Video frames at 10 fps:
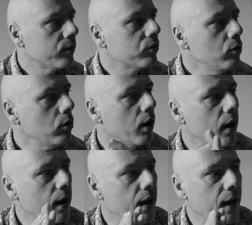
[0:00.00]
So
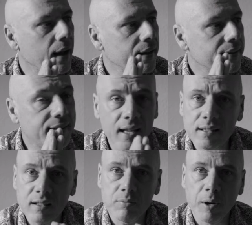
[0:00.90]

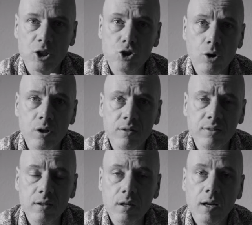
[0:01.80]
that is my
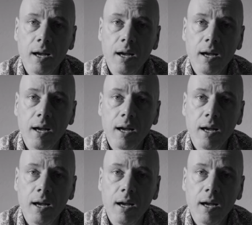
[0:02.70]
choice,